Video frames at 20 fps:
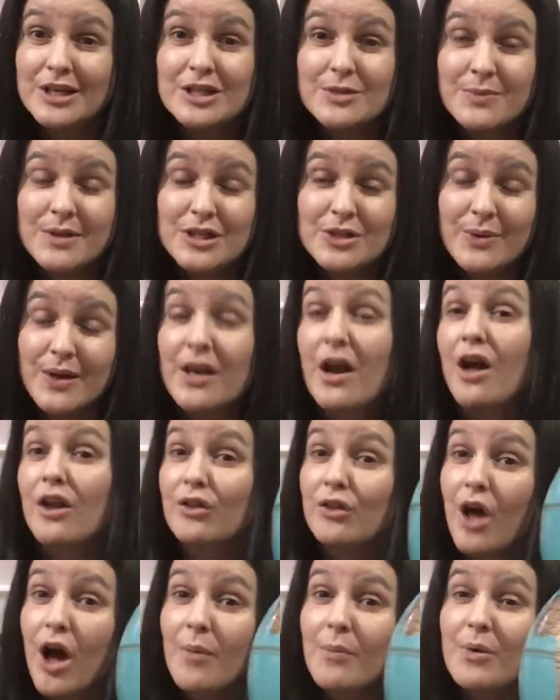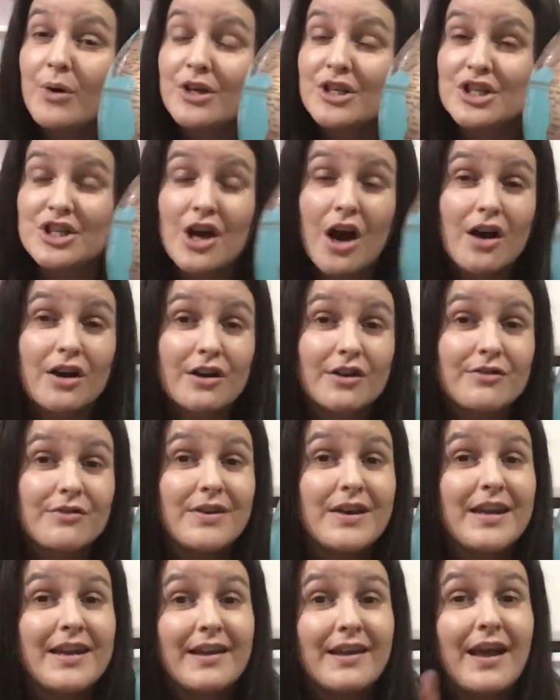to be doing a lot more
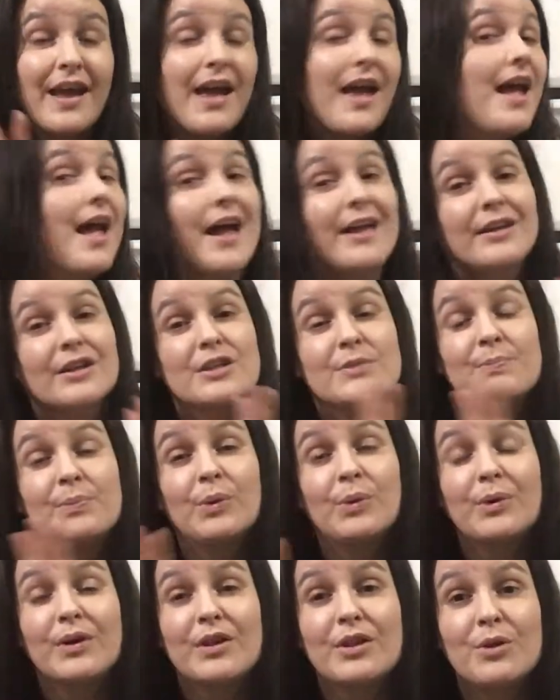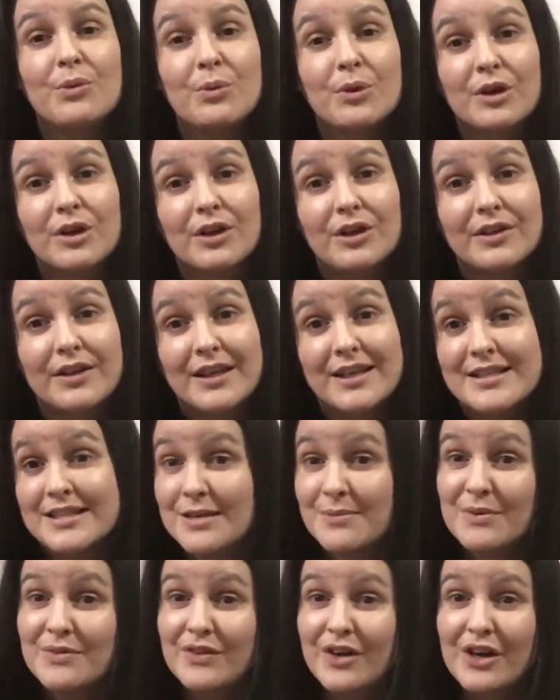geography and exploring the world in
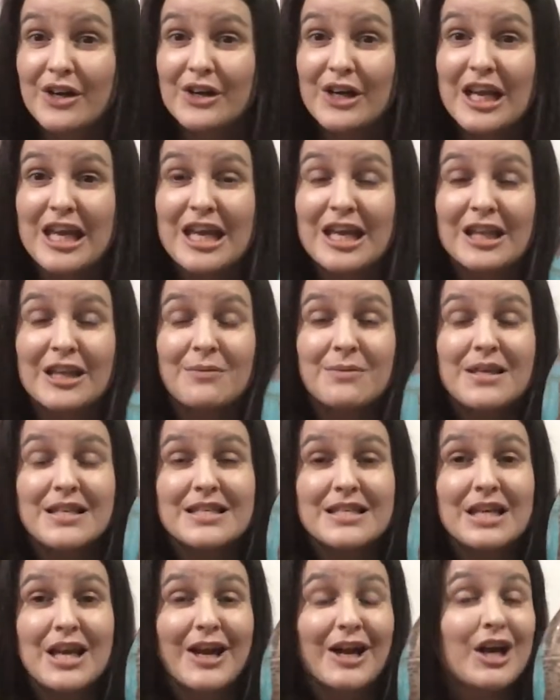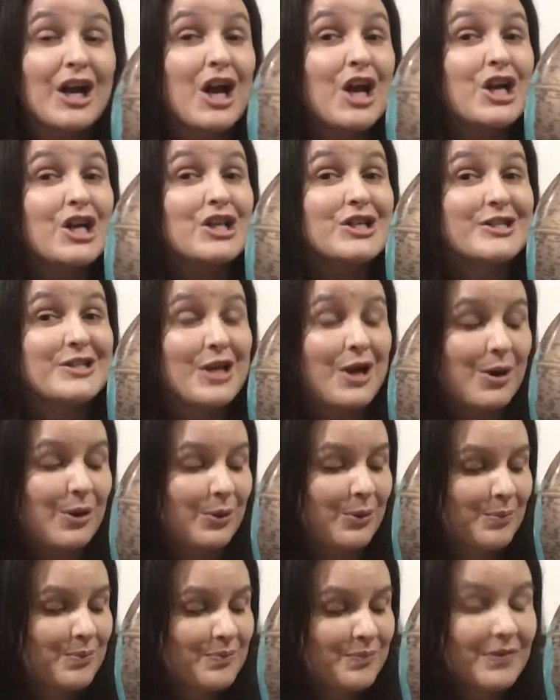some of our curriculum this year.
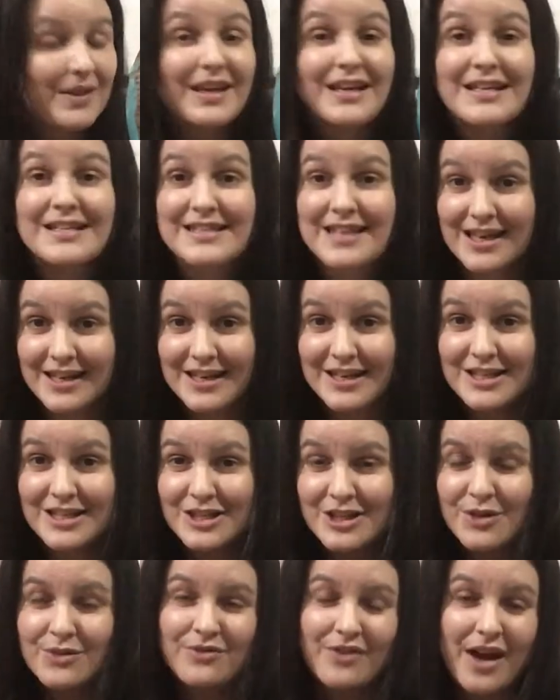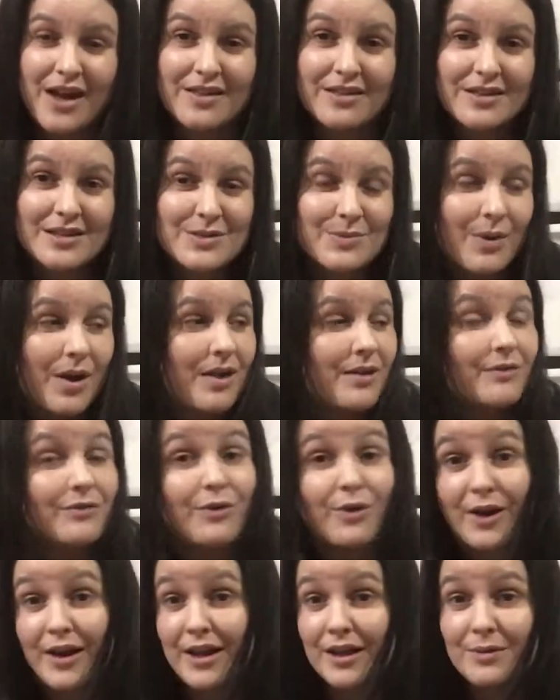So excited to find this one
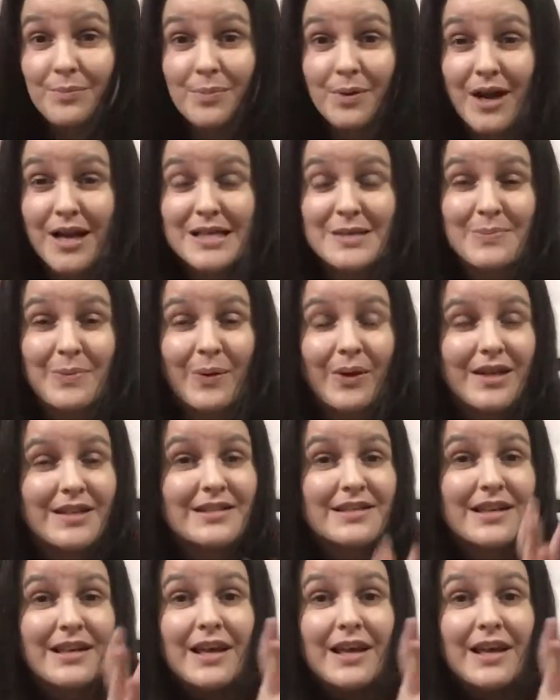for a good price point,